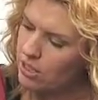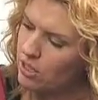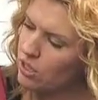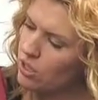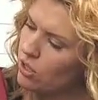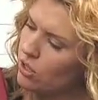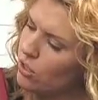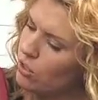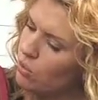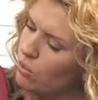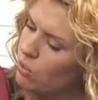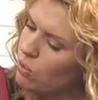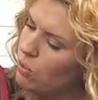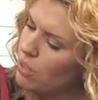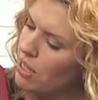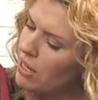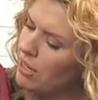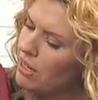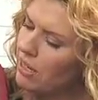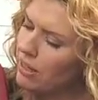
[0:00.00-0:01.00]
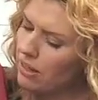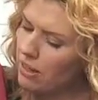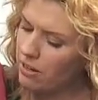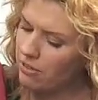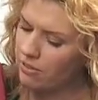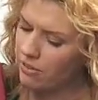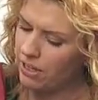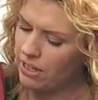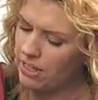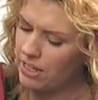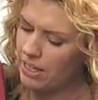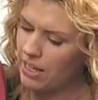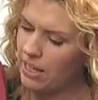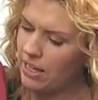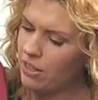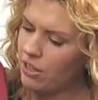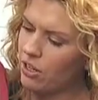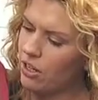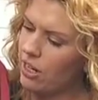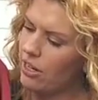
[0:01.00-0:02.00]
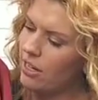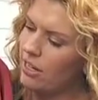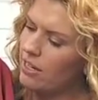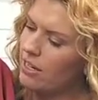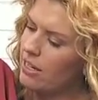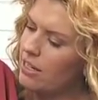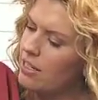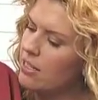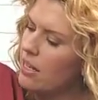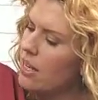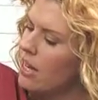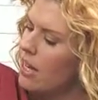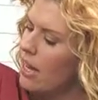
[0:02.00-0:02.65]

it just looks really lovely together and it does